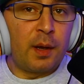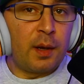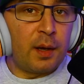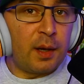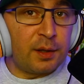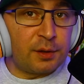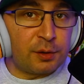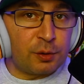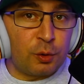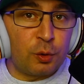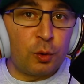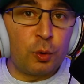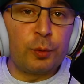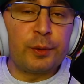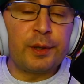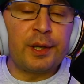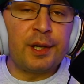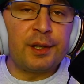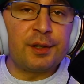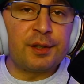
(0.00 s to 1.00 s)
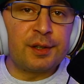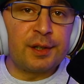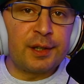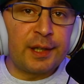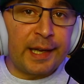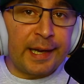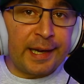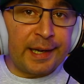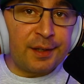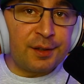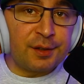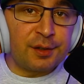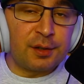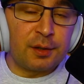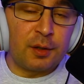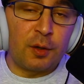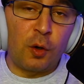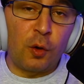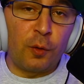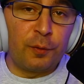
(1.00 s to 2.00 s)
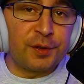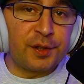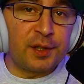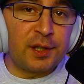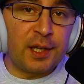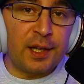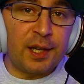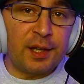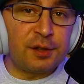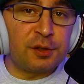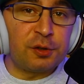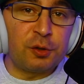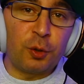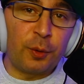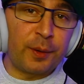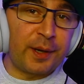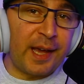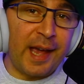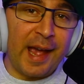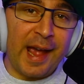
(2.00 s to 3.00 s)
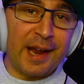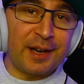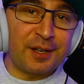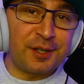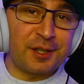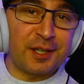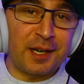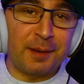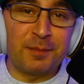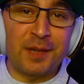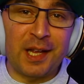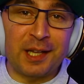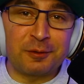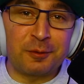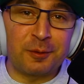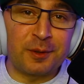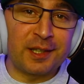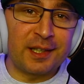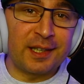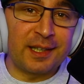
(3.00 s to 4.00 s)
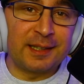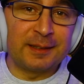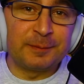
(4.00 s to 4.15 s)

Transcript: It's cool, it's nice. Obviously, it's your cash. I'm not gonna